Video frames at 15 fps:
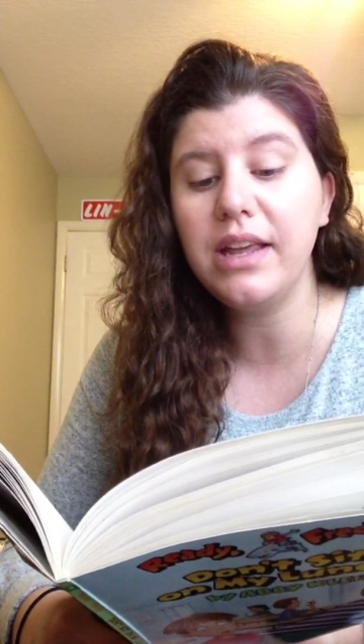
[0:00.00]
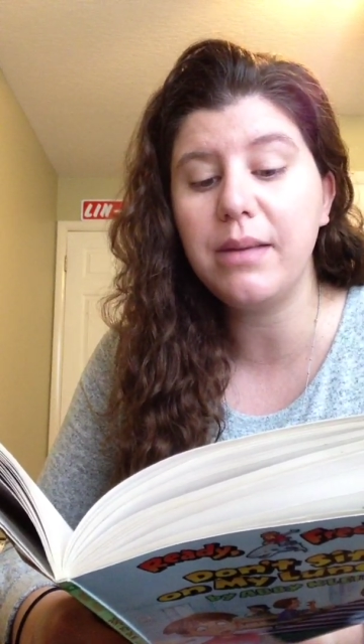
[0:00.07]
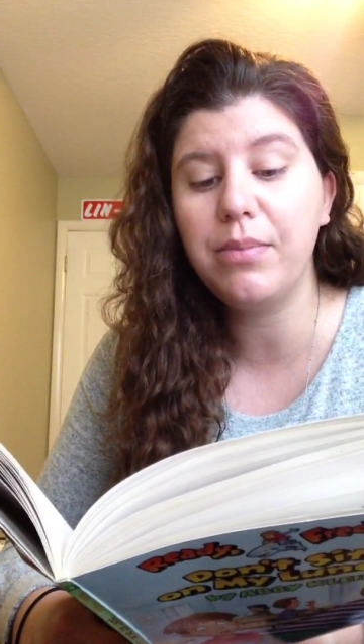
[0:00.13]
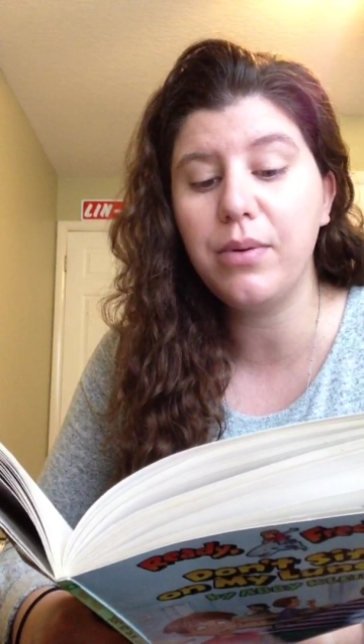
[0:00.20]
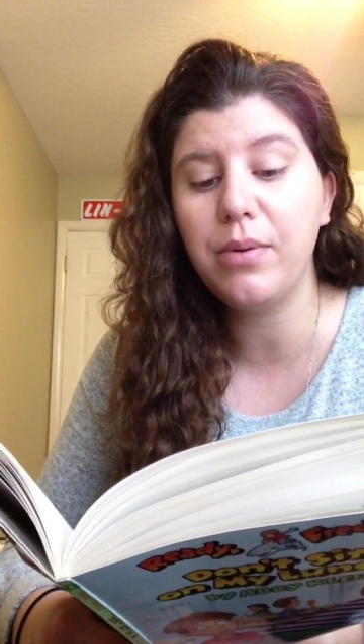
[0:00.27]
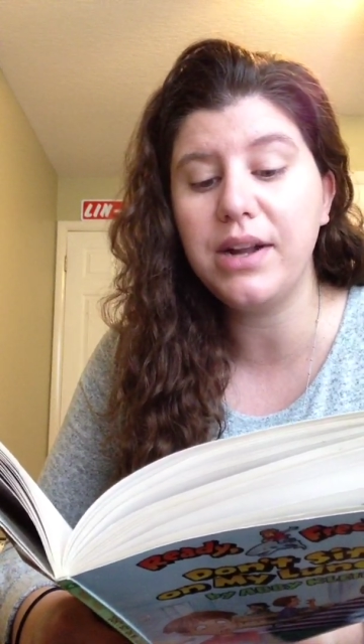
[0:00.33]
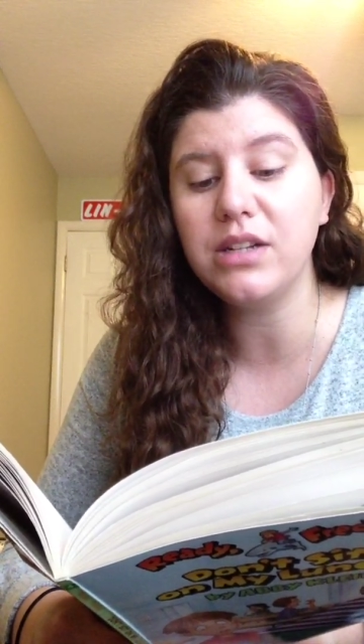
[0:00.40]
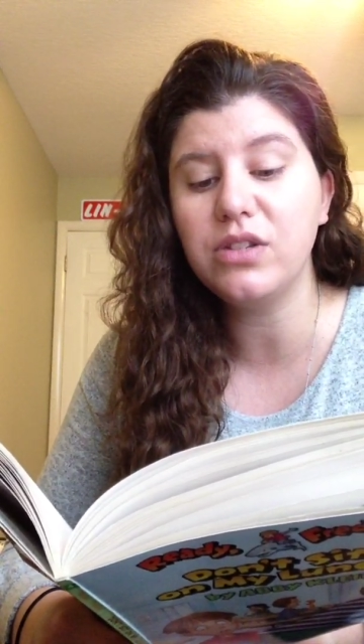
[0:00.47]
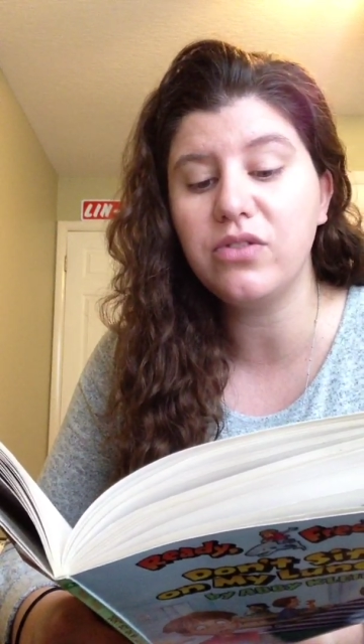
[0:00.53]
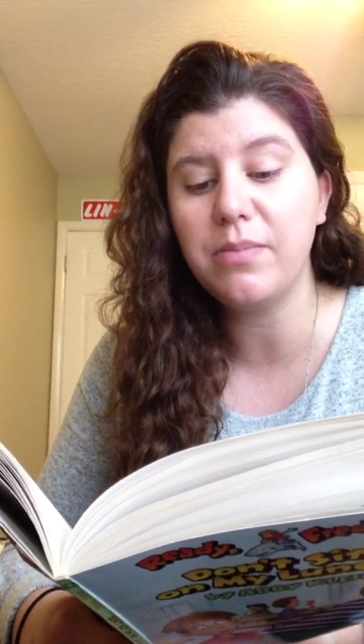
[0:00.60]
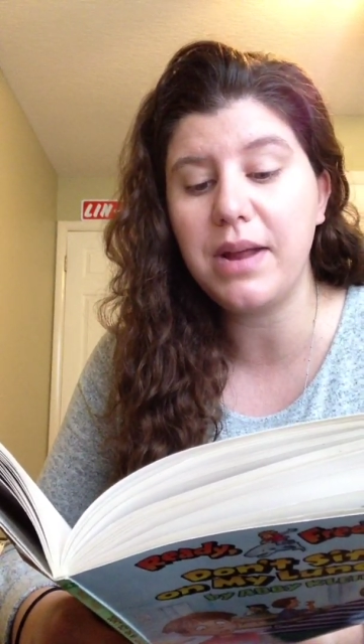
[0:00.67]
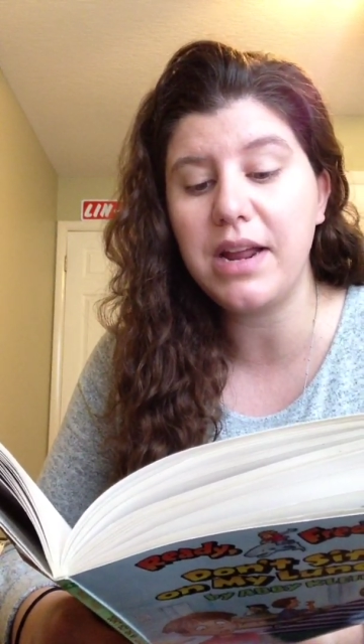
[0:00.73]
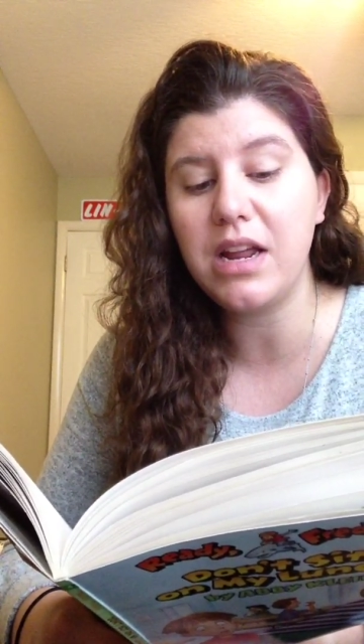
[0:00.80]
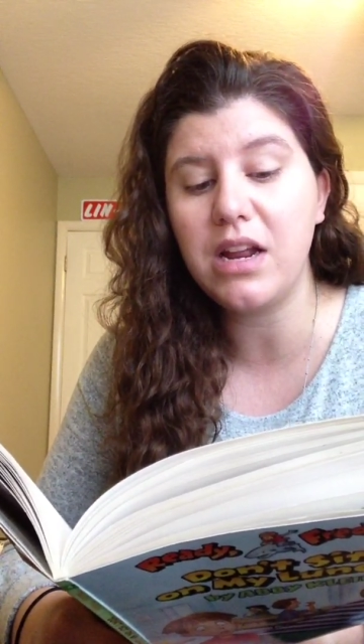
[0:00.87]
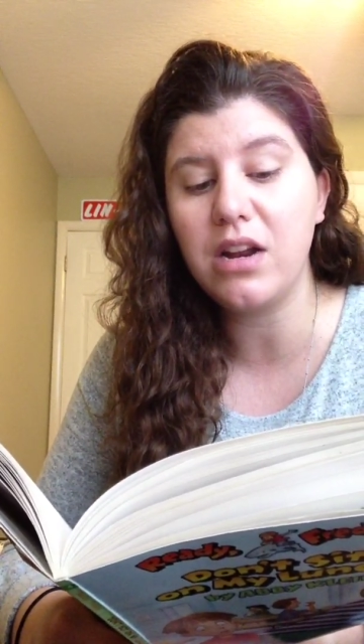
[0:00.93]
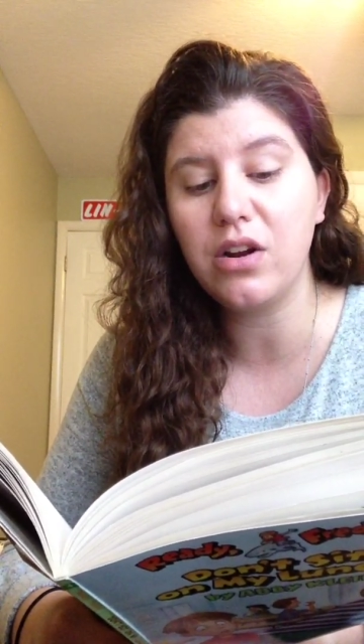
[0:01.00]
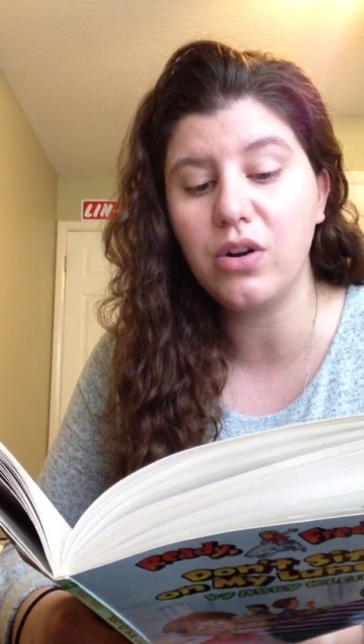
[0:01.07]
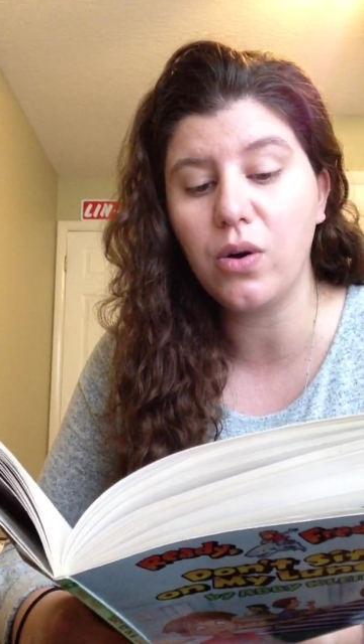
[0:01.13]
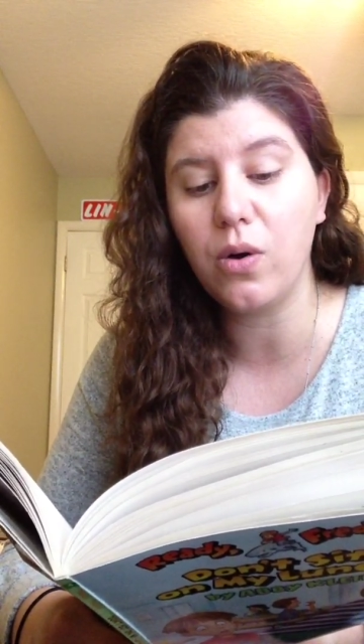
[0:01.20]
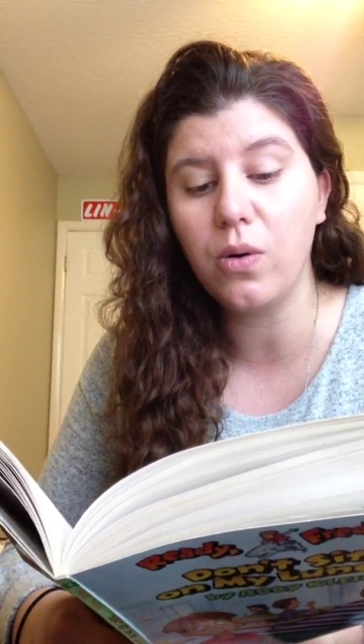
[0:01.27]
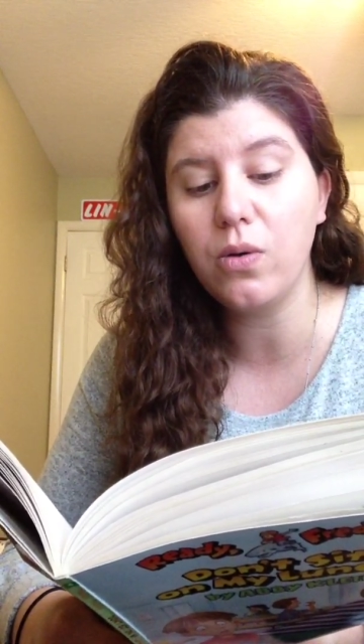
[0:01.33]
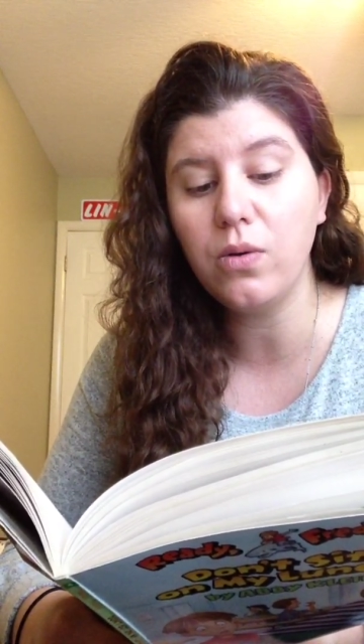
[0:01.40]
get points for making a
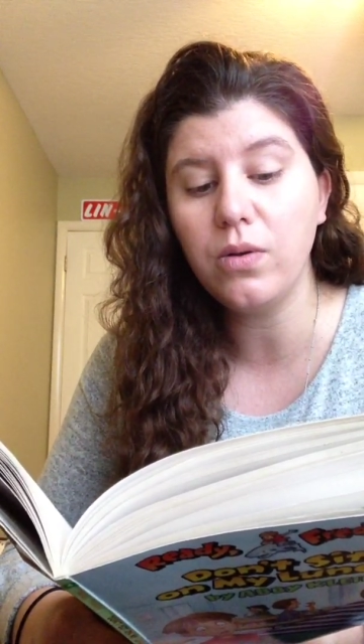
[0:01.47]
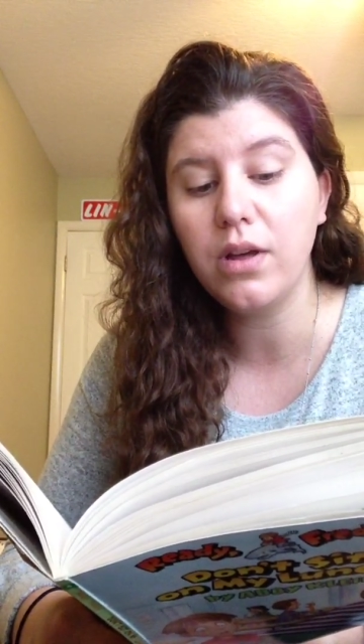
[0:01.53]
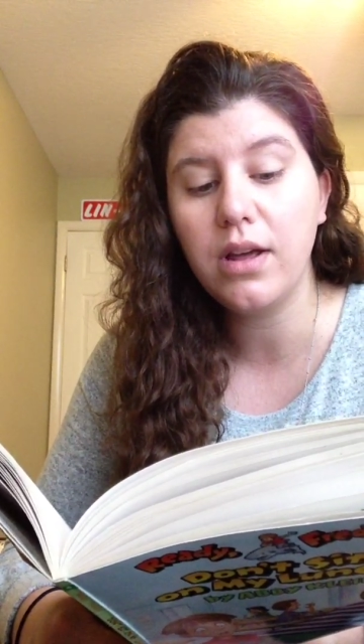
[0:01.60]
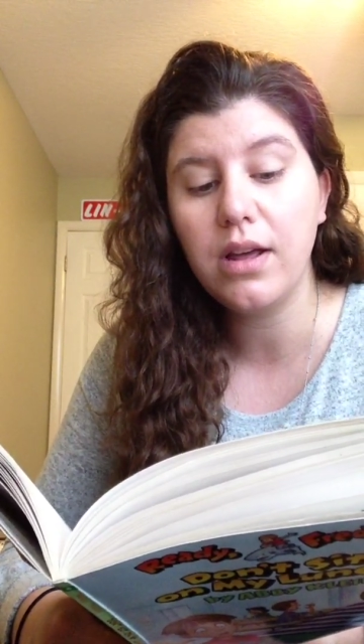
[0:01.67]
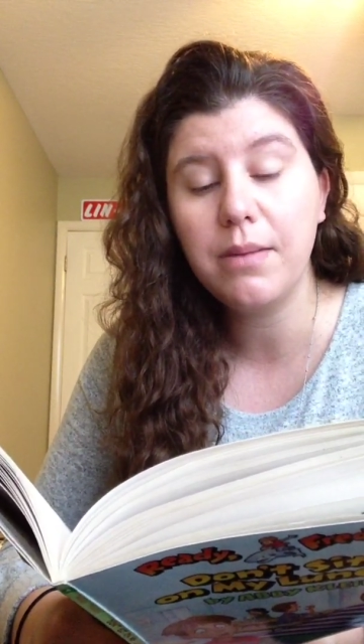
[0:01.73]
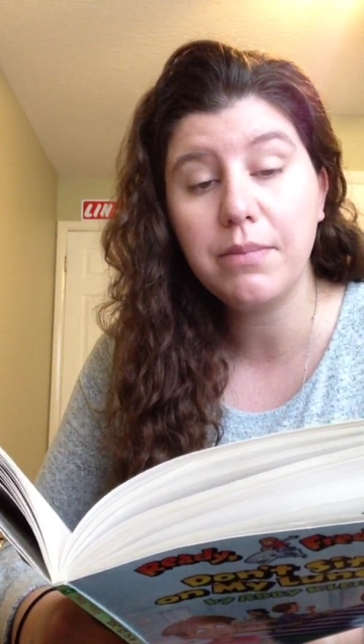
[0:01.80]
goal,